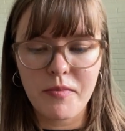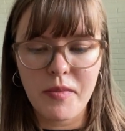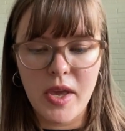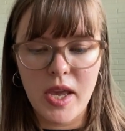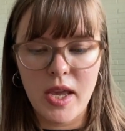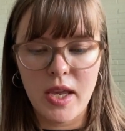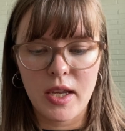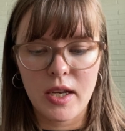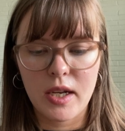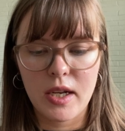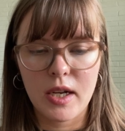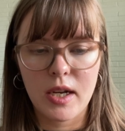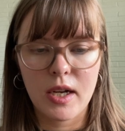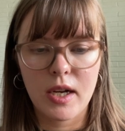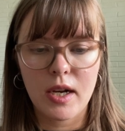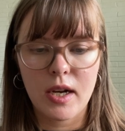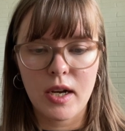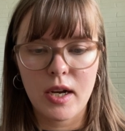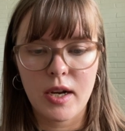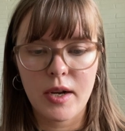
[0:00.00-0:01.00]
make
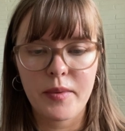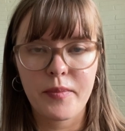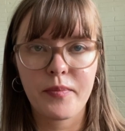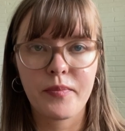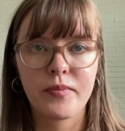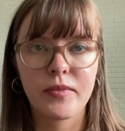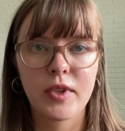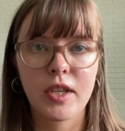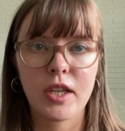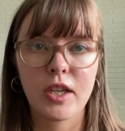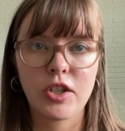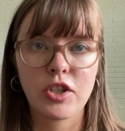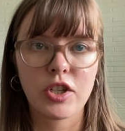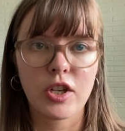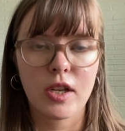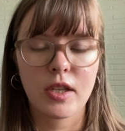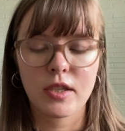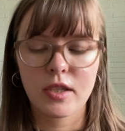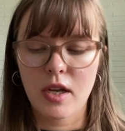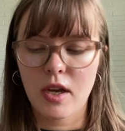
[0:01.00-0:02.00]
um,
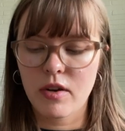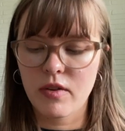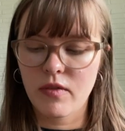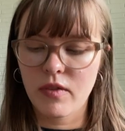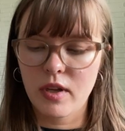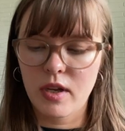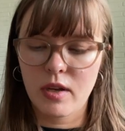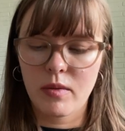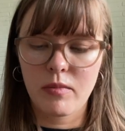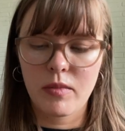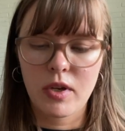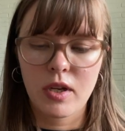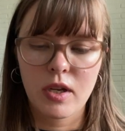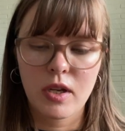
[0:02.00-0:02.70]
keychains out of them.